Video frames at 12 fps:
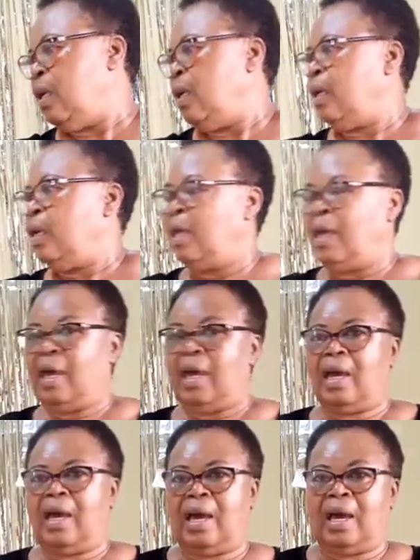Here
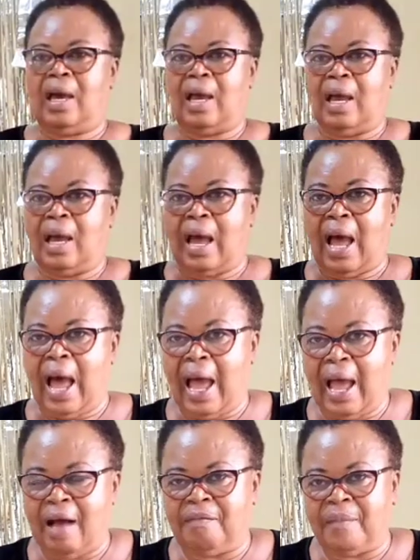I have